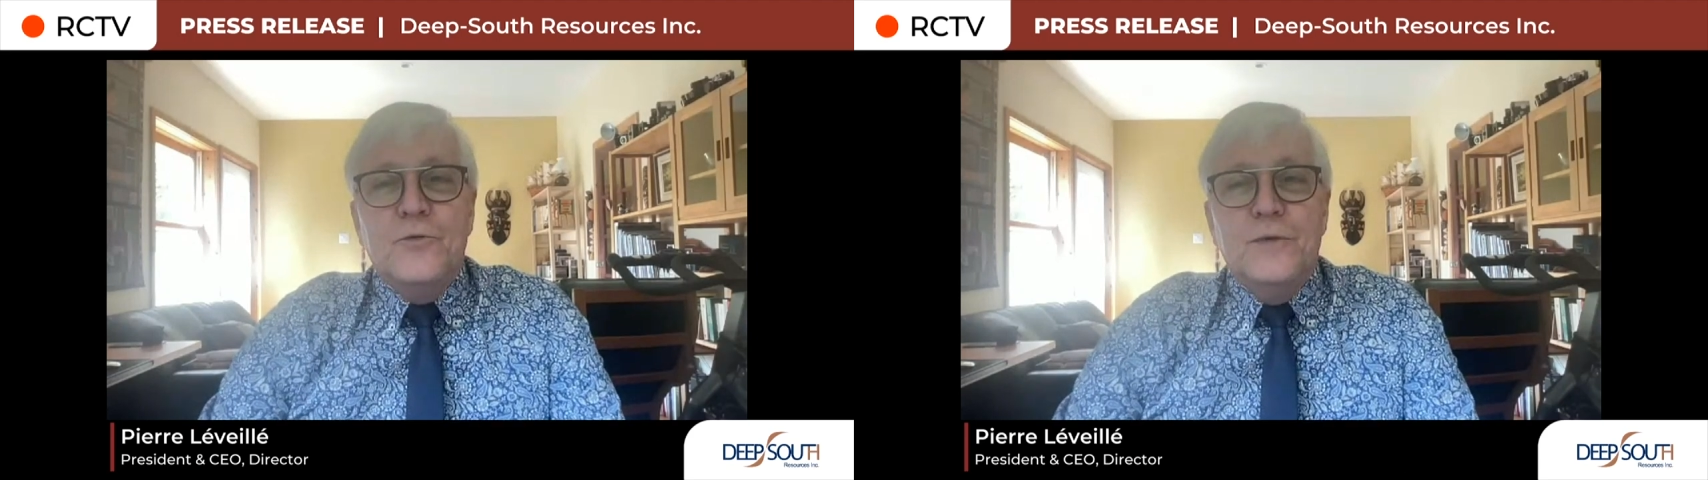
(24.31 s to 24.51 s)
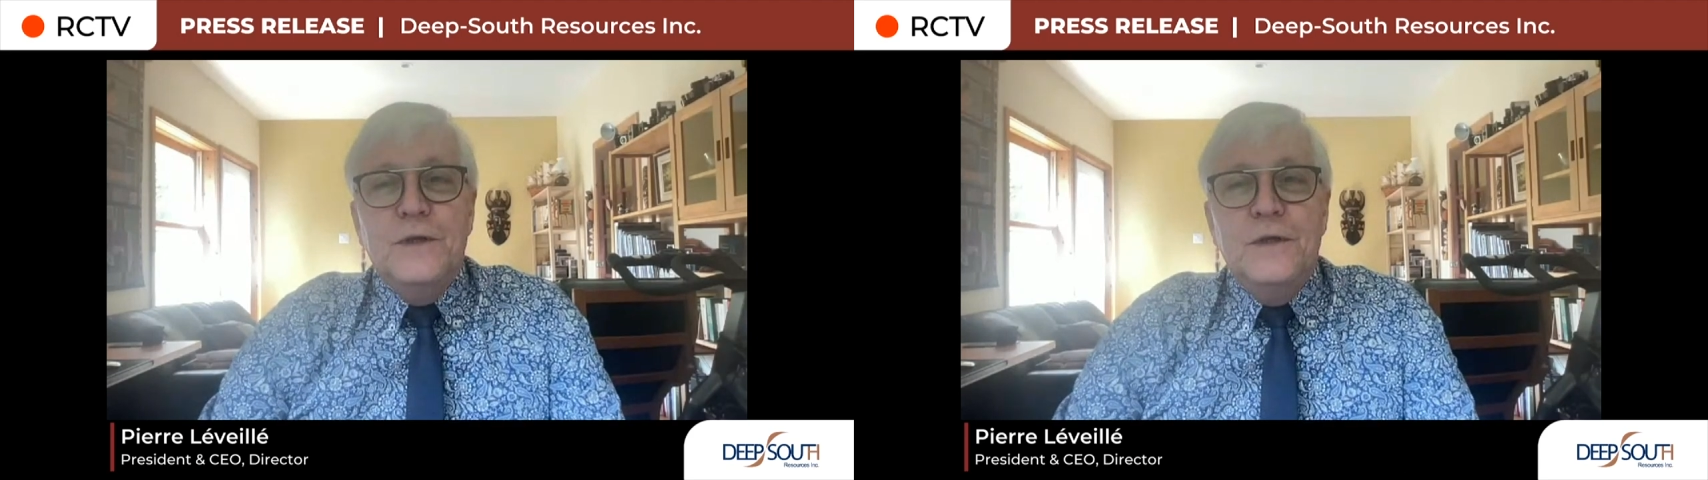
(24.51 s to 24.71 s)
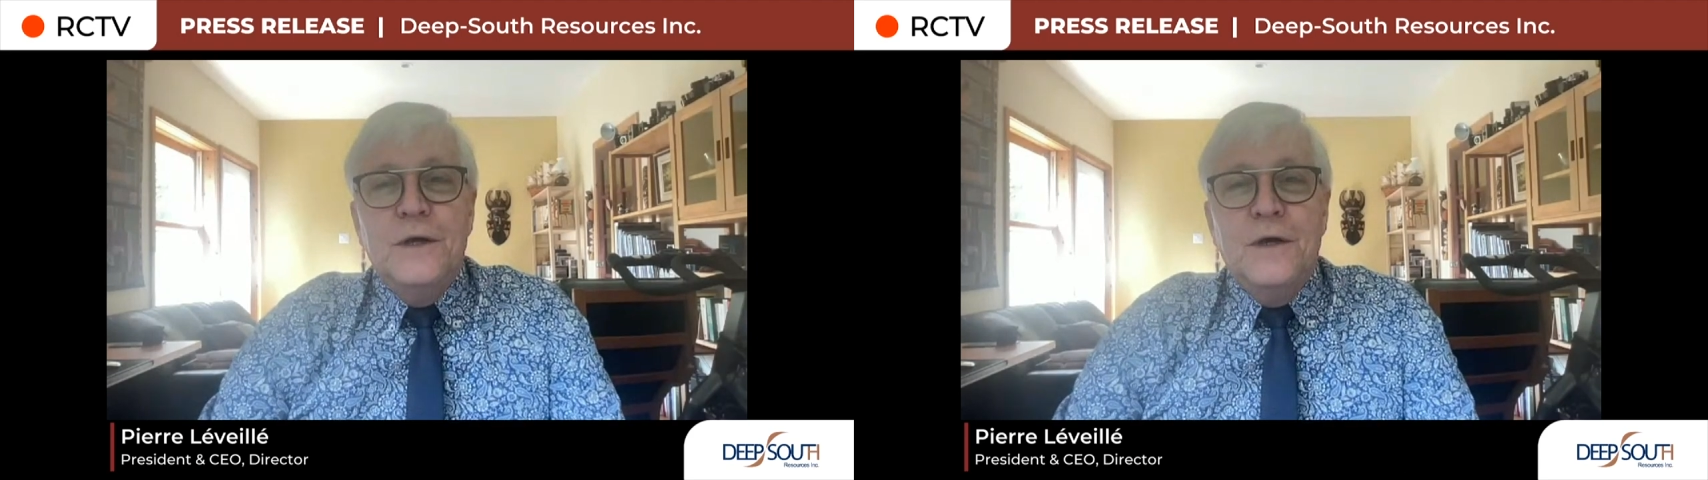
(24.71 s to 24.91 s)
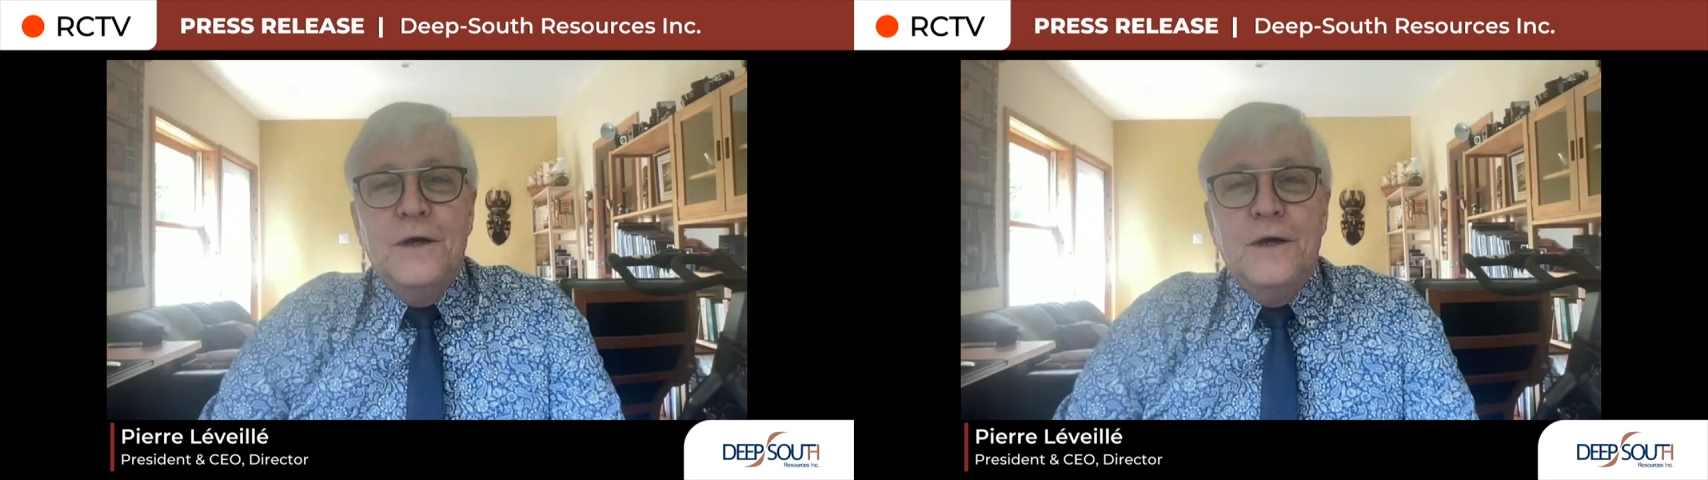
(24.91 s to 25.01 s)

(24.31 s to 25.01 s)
to be